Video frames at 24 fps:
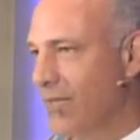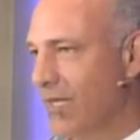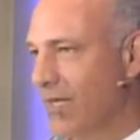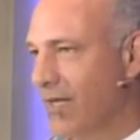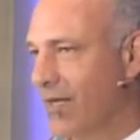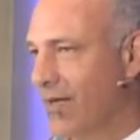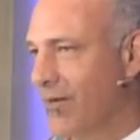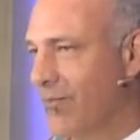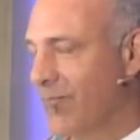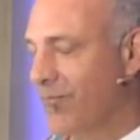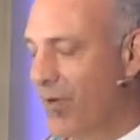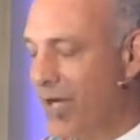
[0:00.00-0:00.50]

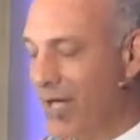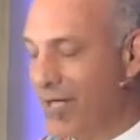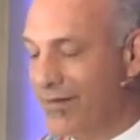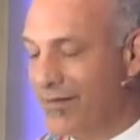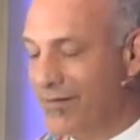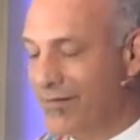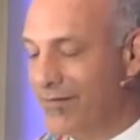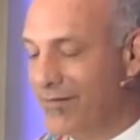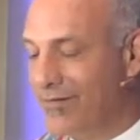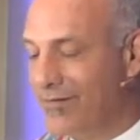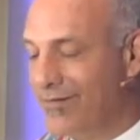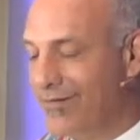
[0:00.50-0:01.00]
But
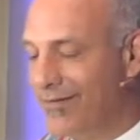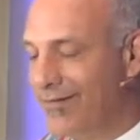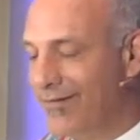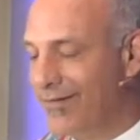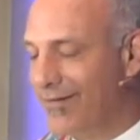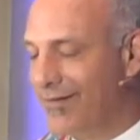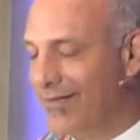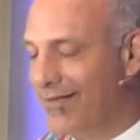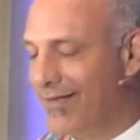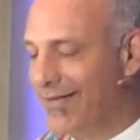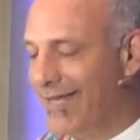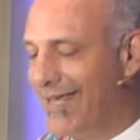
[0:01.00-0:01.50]

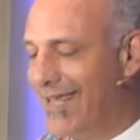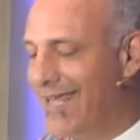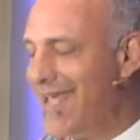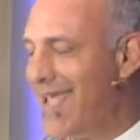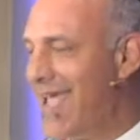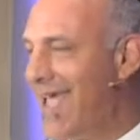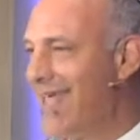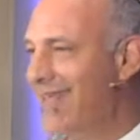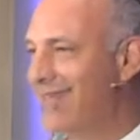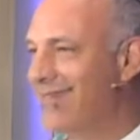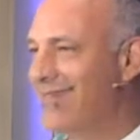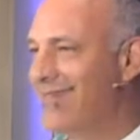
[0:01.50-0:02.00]
he
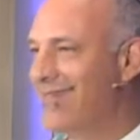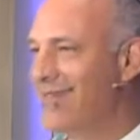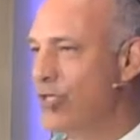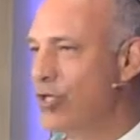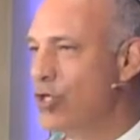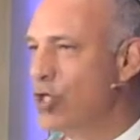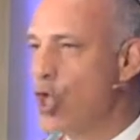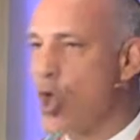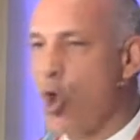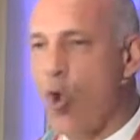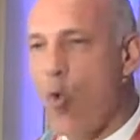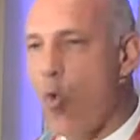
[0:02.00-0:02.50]
has
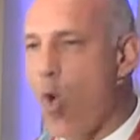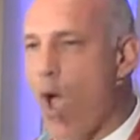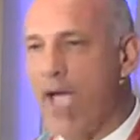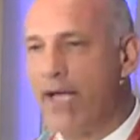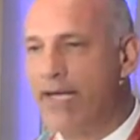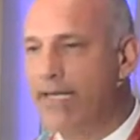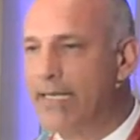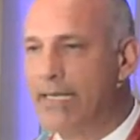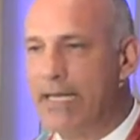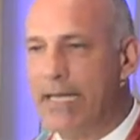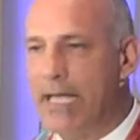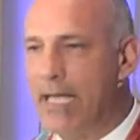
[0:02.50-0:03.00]
no
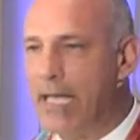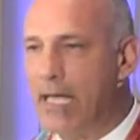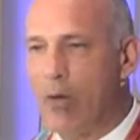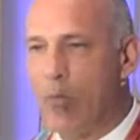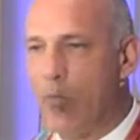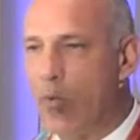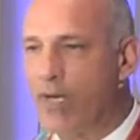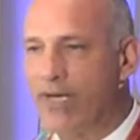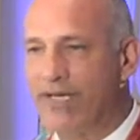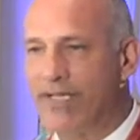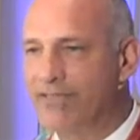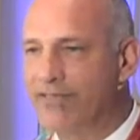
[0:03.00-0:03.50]
idea
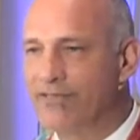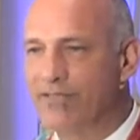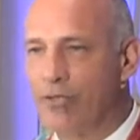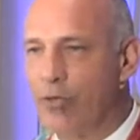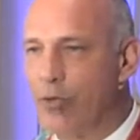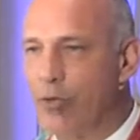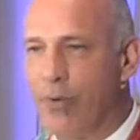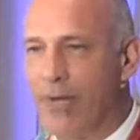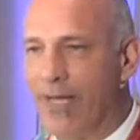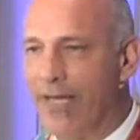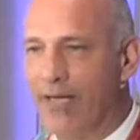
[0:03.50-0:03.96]
what he's doing.